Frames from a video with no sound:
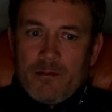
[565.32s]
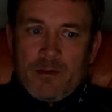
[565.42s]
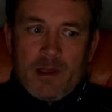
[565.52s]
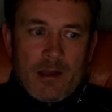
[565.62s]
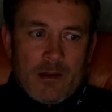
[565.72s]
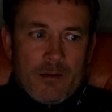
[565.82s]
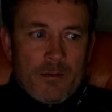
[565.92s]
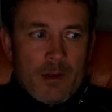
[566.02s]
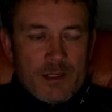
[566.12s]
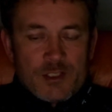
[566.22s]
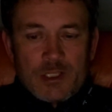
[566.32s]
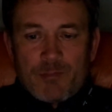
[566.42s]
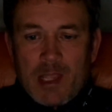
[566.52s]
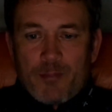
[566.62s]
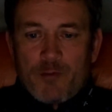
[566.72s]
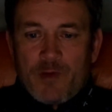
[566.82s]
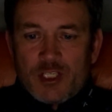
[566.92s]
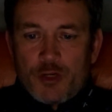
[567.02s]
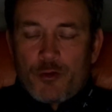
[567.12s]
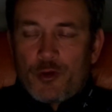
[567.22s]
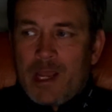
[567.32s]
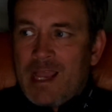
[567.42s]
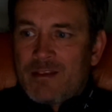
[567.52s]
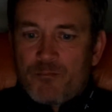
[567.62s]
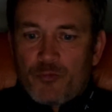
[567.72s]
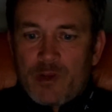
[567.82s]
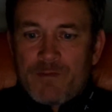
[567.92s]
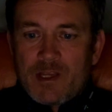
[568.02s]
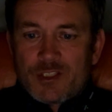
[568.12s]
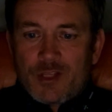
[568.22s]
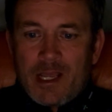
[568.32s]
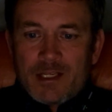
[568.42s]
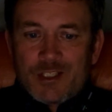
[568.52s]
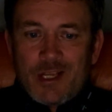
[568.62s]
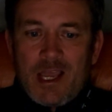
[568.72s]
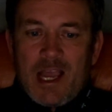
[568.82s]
the sleep deprivation thread and previous threads,